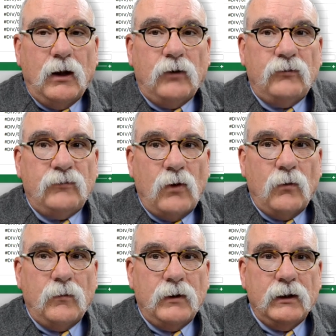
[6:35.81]

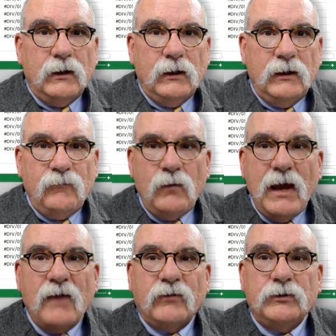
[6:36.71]
So if we
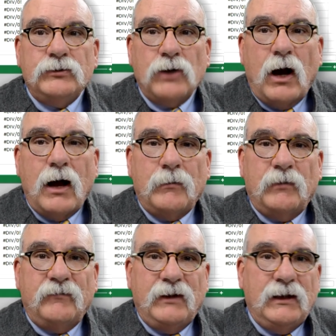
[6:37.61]
have a job
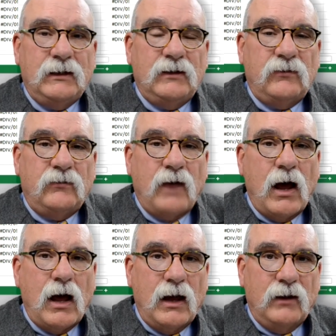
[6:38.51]
of any
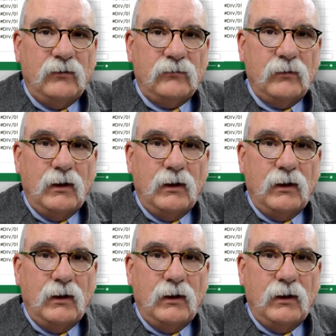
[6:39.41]
size,